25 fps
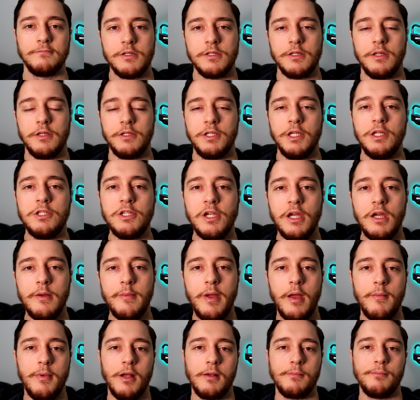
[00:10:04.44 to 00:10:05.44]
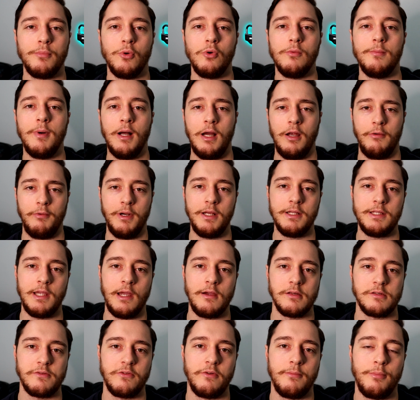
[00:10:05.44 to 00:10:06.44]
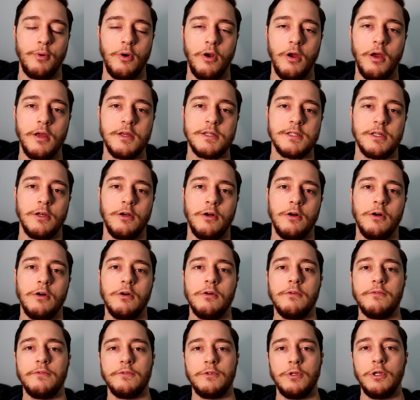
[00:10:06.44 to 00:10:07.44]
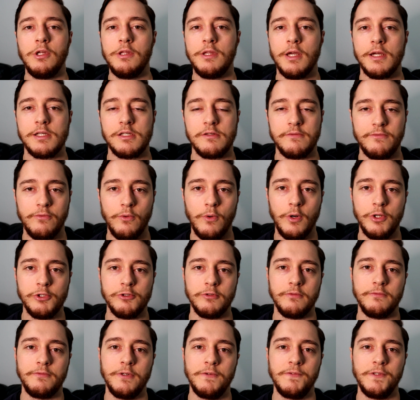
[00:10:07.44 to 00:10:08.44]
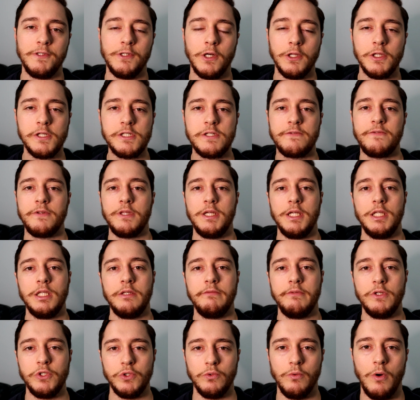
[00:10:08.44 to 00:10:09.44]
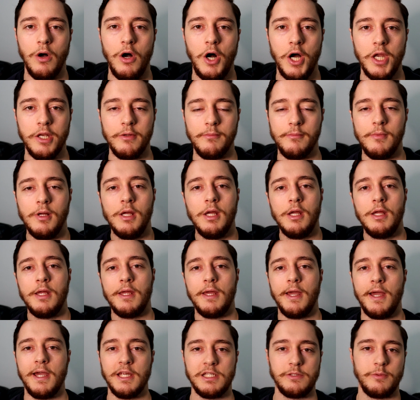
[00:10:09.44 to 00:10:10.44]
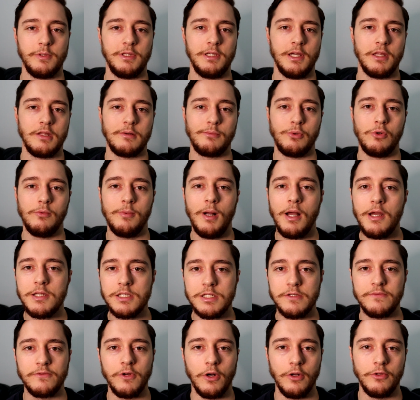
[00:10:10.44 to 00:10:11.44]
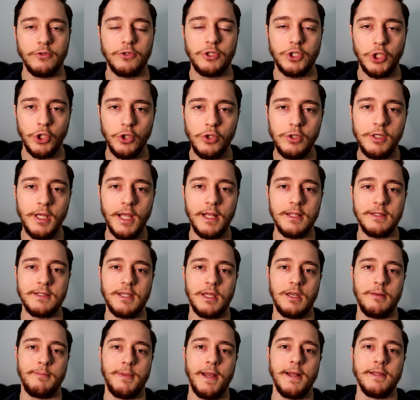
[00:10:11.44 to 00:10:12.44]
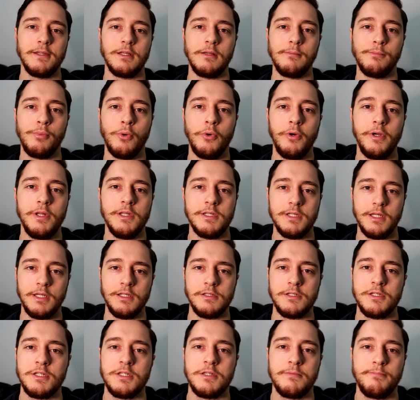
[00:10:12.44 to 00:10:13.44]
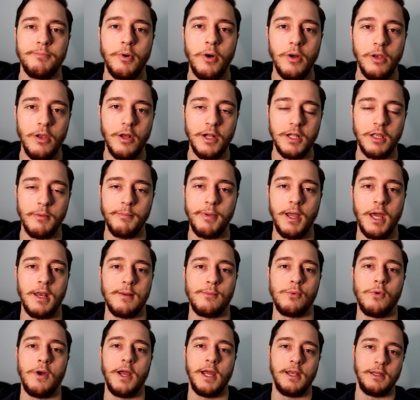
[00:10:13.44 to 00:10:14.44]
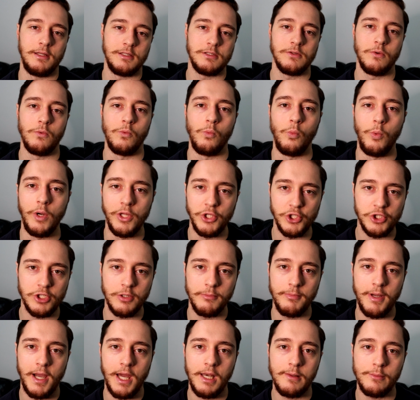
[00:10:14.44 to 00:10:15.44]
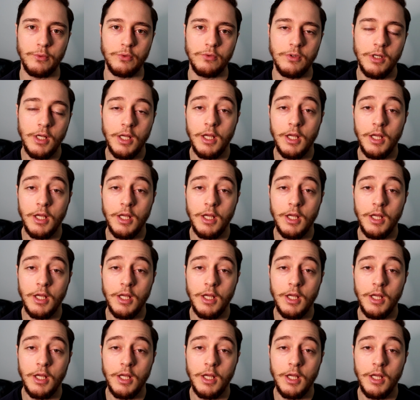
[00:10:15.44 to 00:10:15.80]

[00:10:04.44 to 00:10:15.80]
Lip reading: So the TJM Outback Bull Bar retails for a price of $2,450 for the individual item. As with the other bull bars, you've got 2 antenna mounting points, it's spotlight compatible and it's winch compatible.